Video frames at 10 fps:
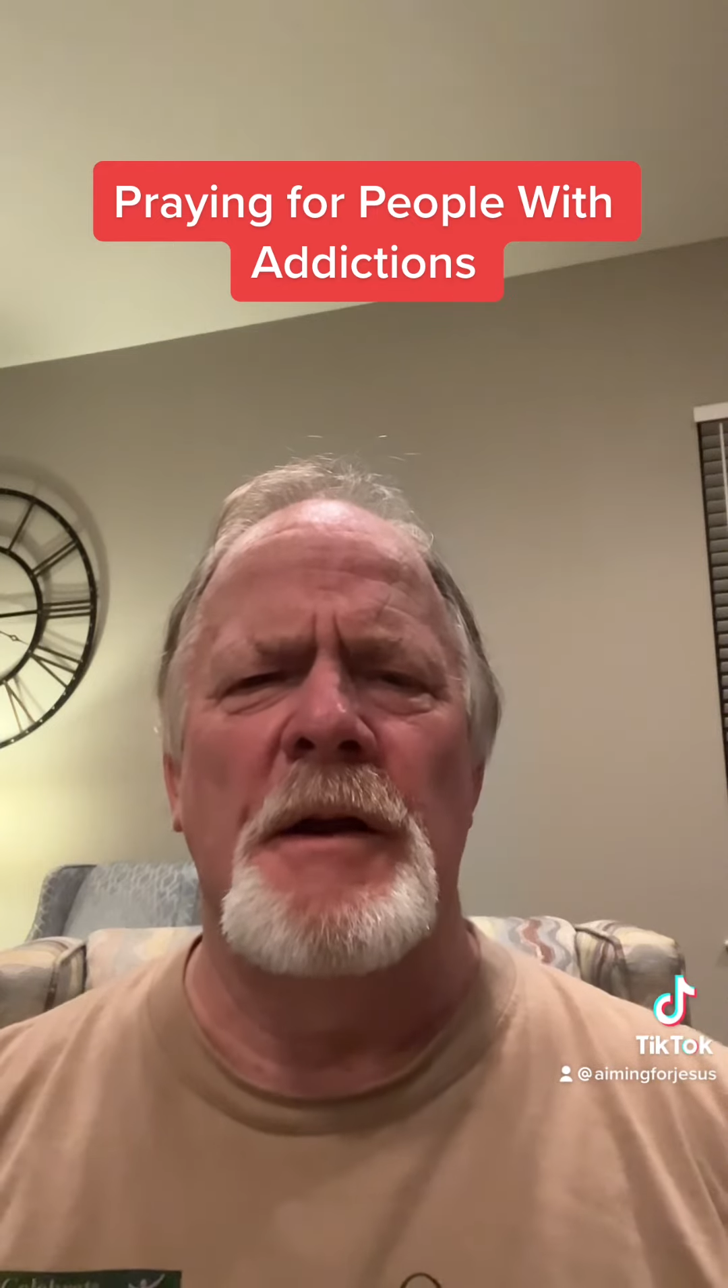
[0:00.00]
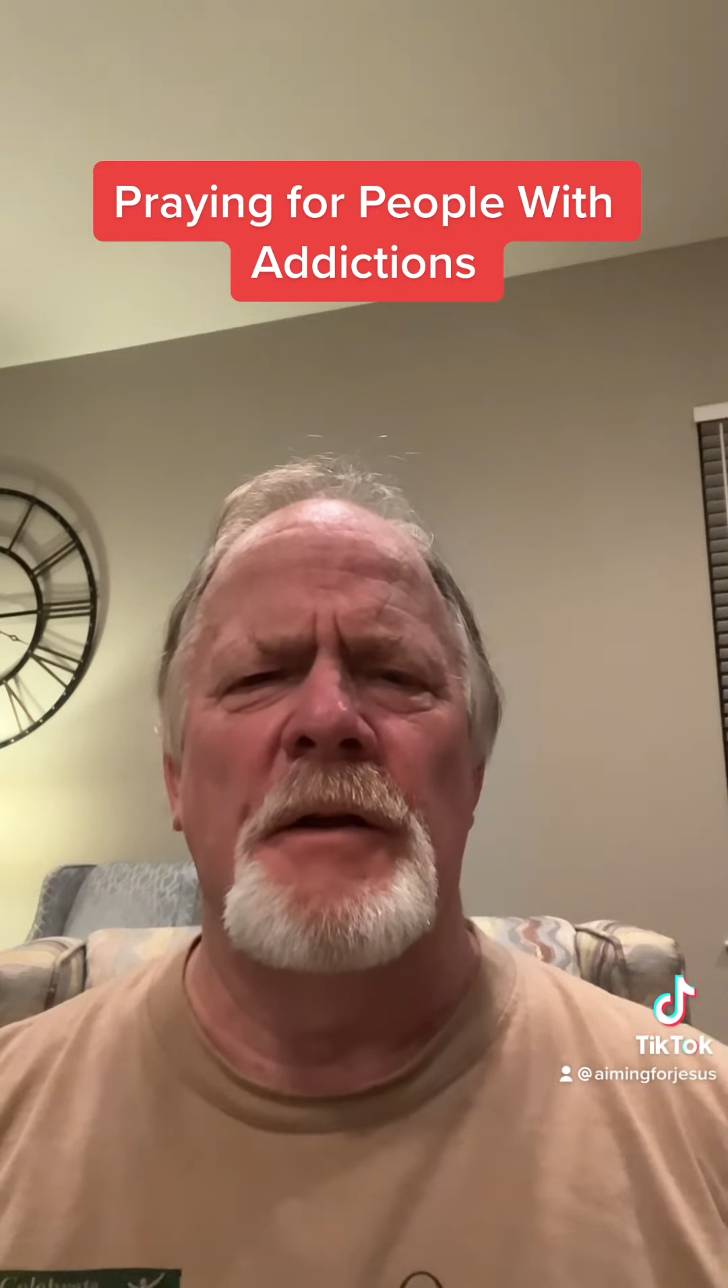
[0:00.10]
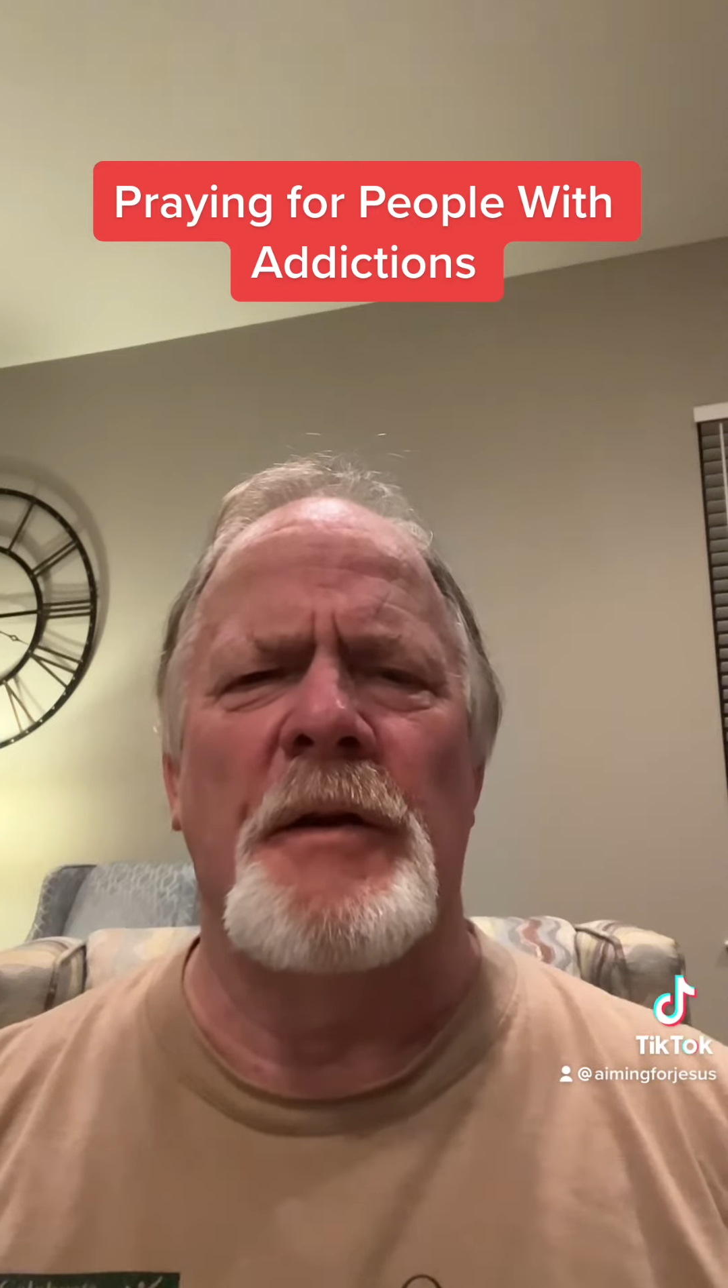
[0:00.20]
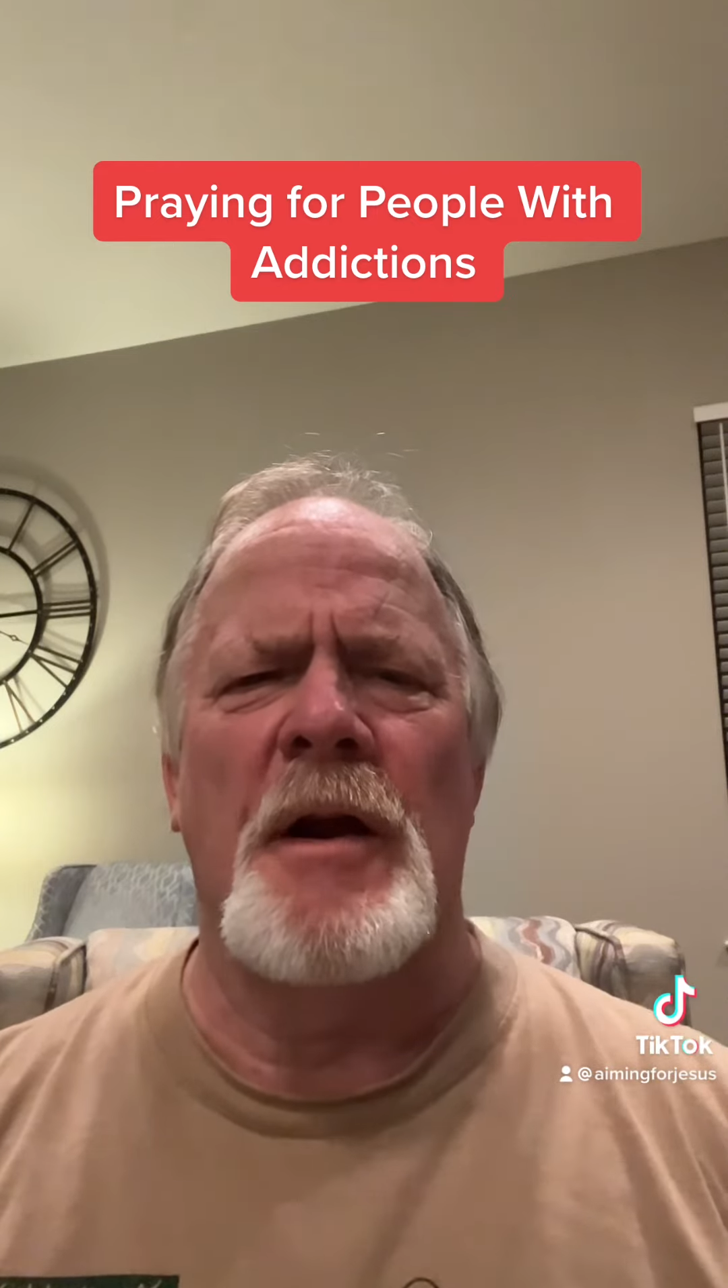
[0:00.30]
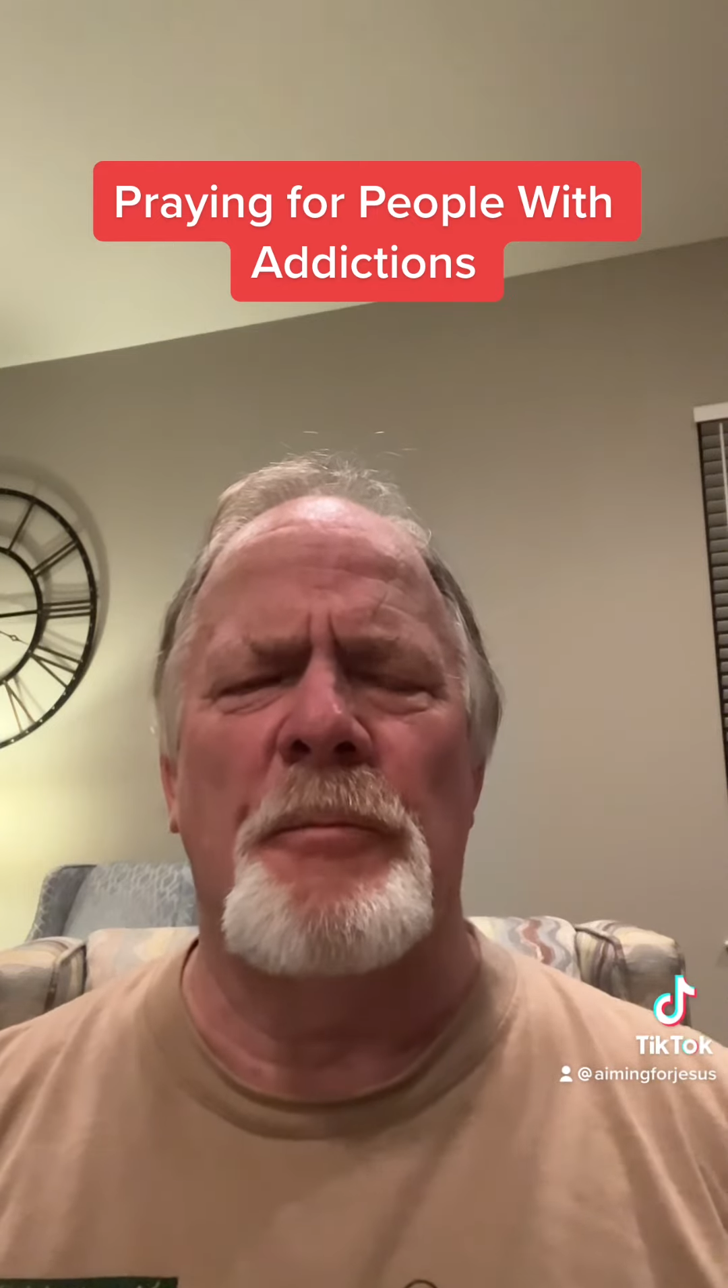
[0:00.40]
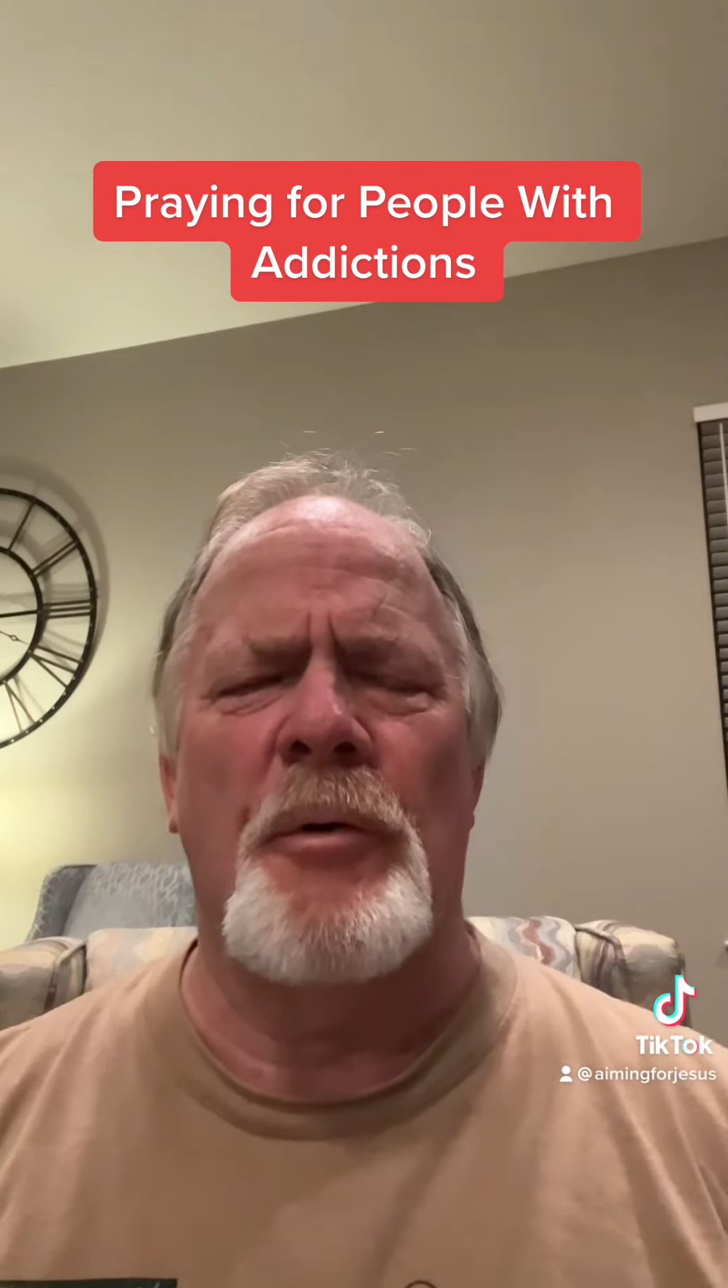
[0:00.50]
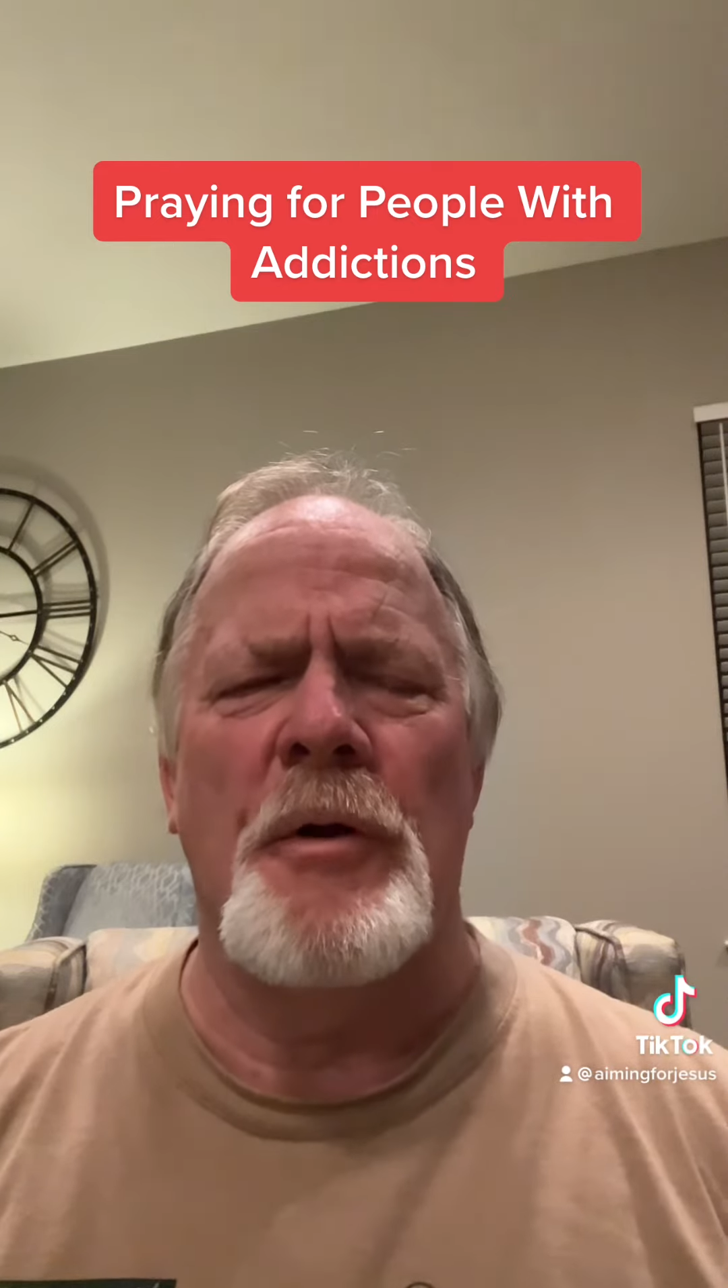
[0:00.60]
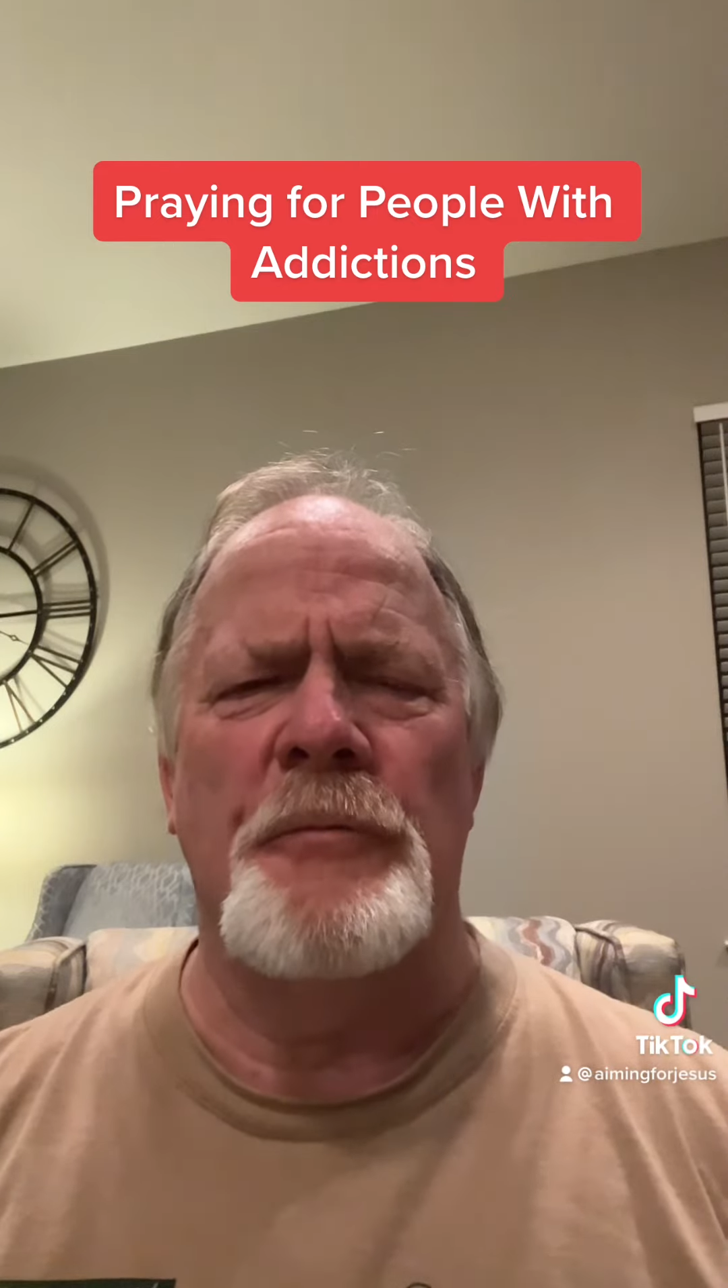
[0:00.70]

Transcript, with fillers: then I pray